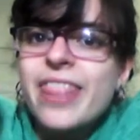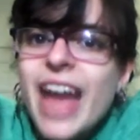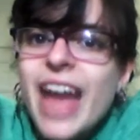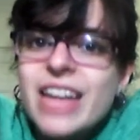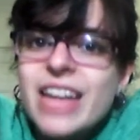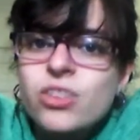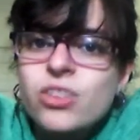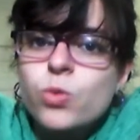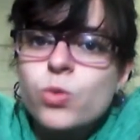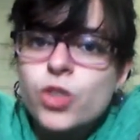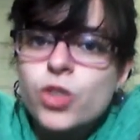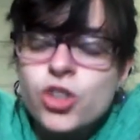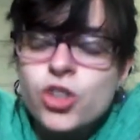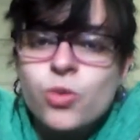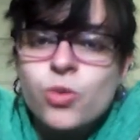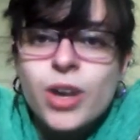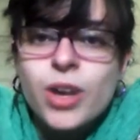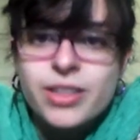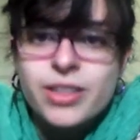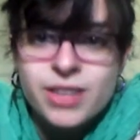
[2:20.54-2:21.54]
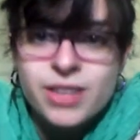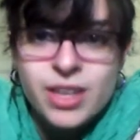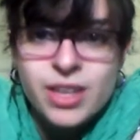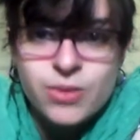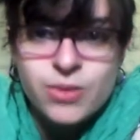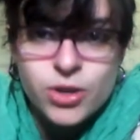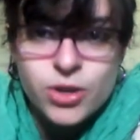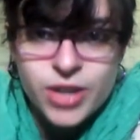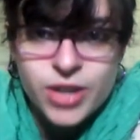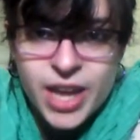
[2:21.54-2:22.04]
And that's what you
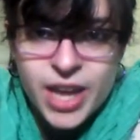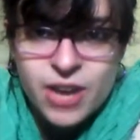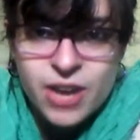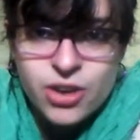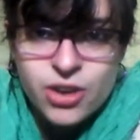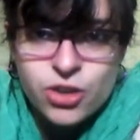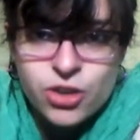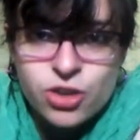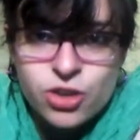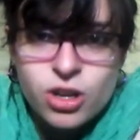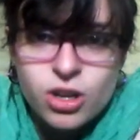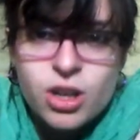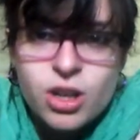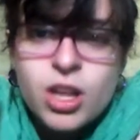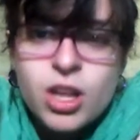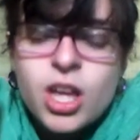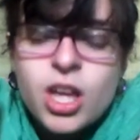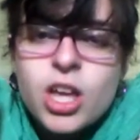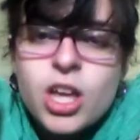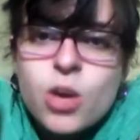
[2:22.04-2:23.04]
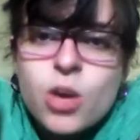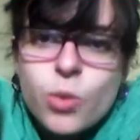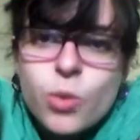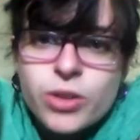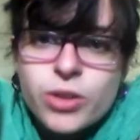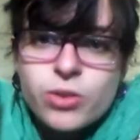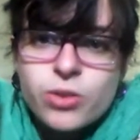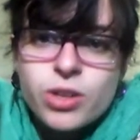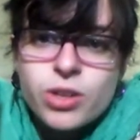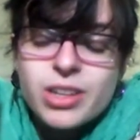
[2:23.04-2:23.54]
want to give your character.
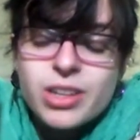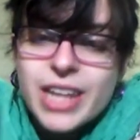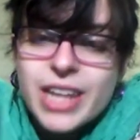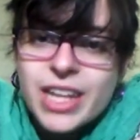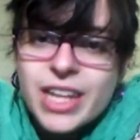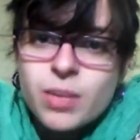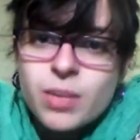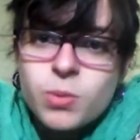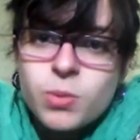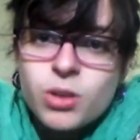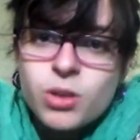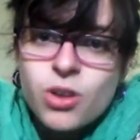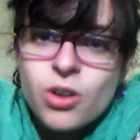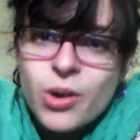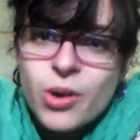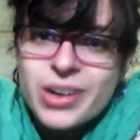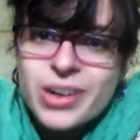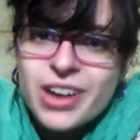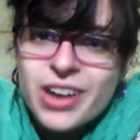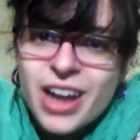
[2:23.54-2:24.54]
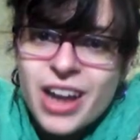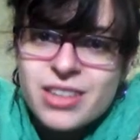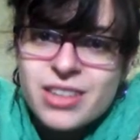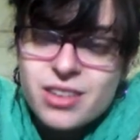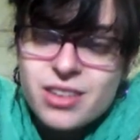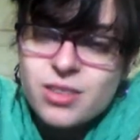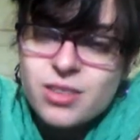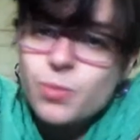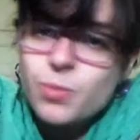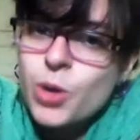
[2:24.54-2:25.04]
Whether they're likable or
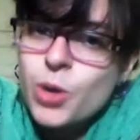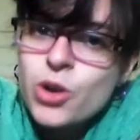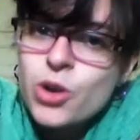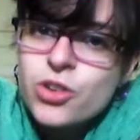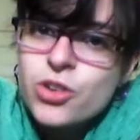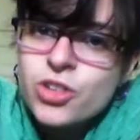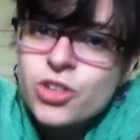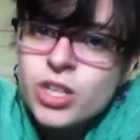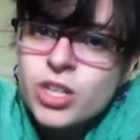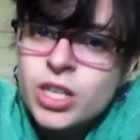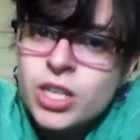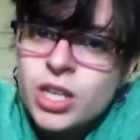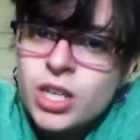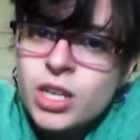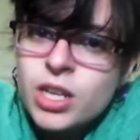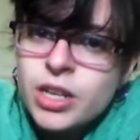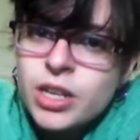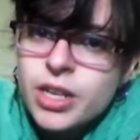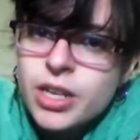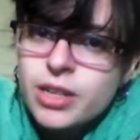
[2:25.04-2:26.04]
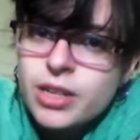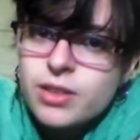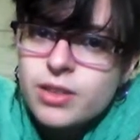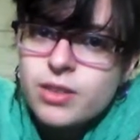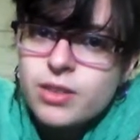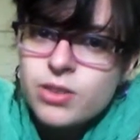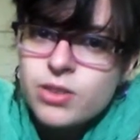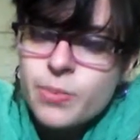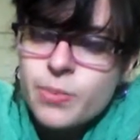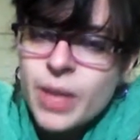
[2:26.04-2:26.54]
not as a person
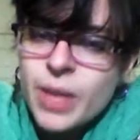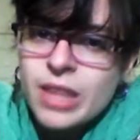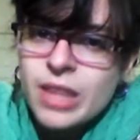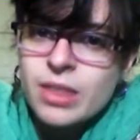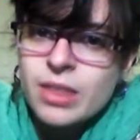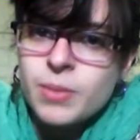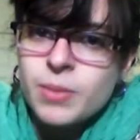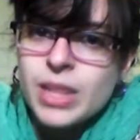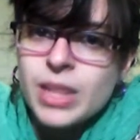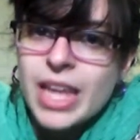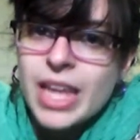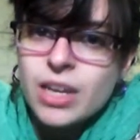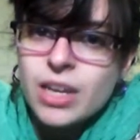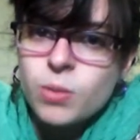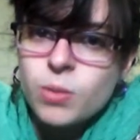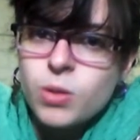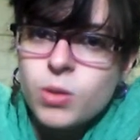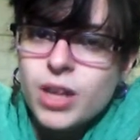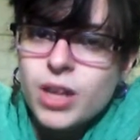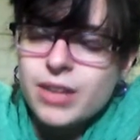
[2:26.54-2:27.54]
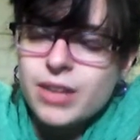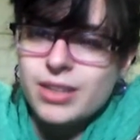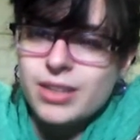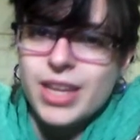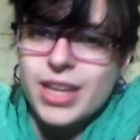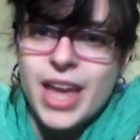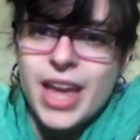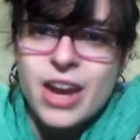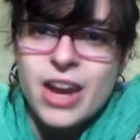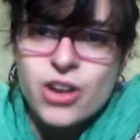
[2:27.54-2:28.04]
doesn't make them
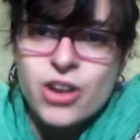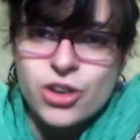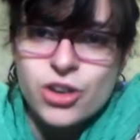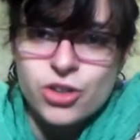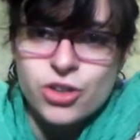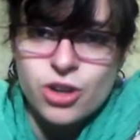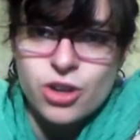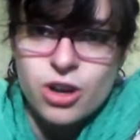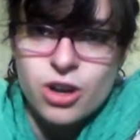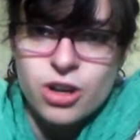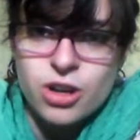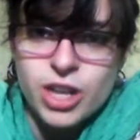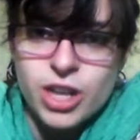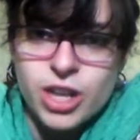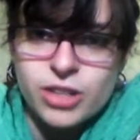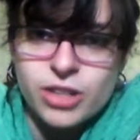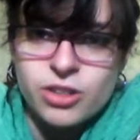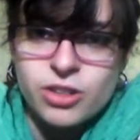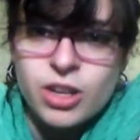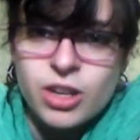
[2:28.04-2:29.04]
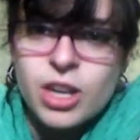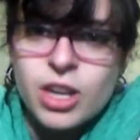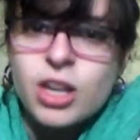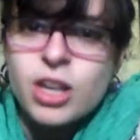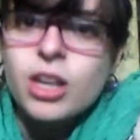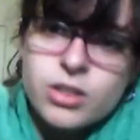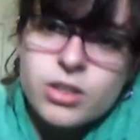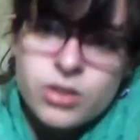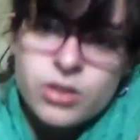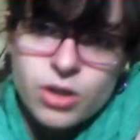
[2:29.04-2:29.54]
likable as a character or not.
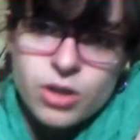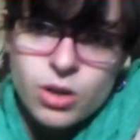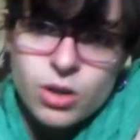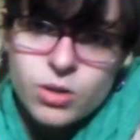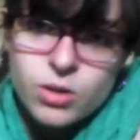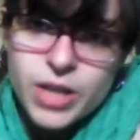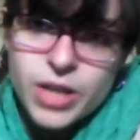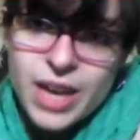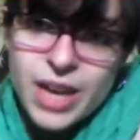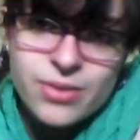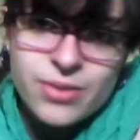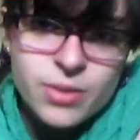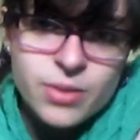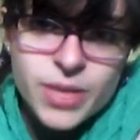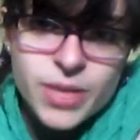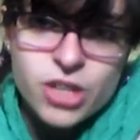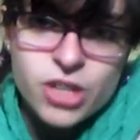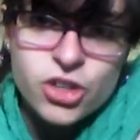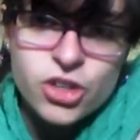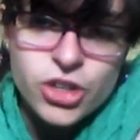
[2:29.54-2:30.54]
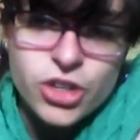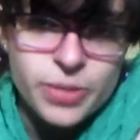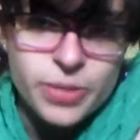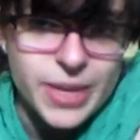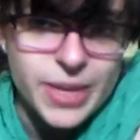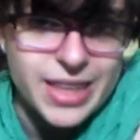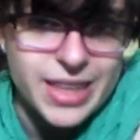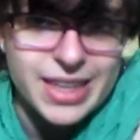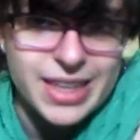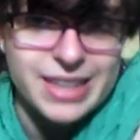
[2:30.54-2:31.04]
So you have to make
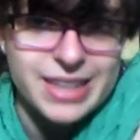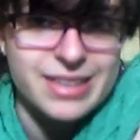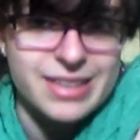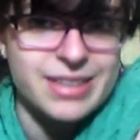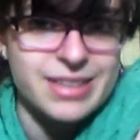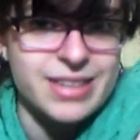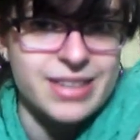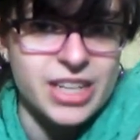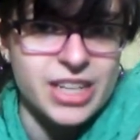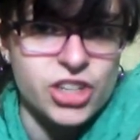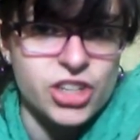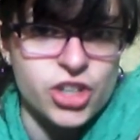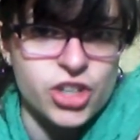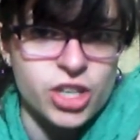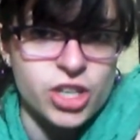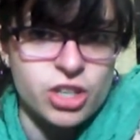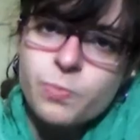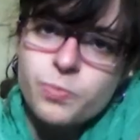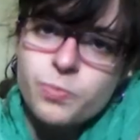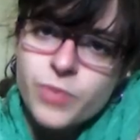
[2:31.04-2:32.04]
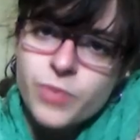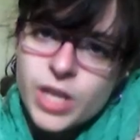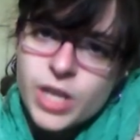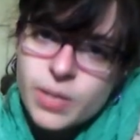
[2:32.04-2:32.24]
sure you make that distinction.